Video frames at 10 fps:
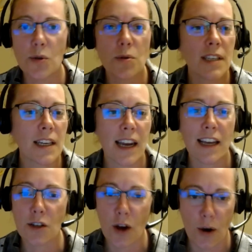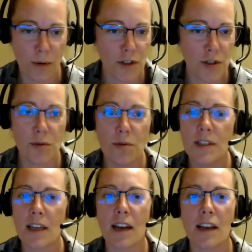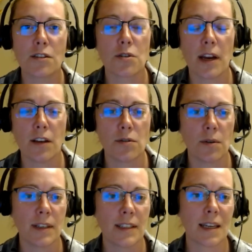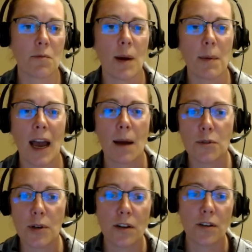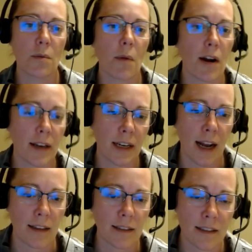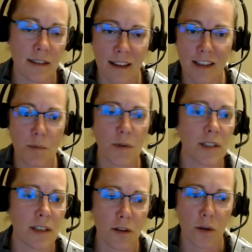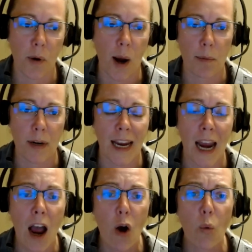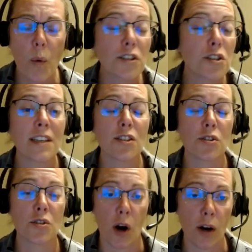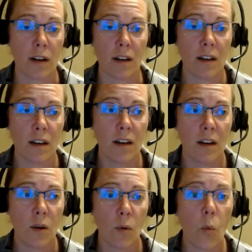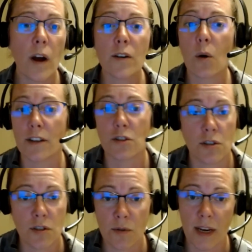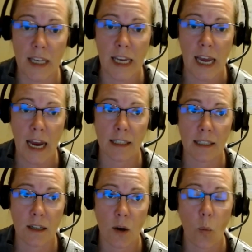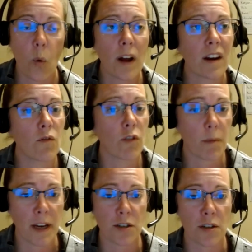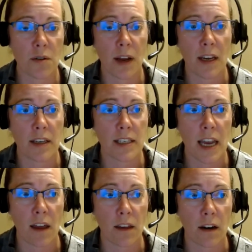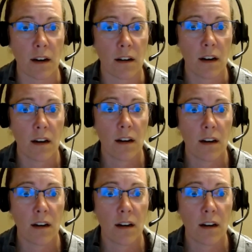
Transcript: Use it as a coach, use it as a training tool and say, Remy, I'm trying to do a market analysis on this particular property. Where should I start? What questions do I need to ask? What information do I need to gather?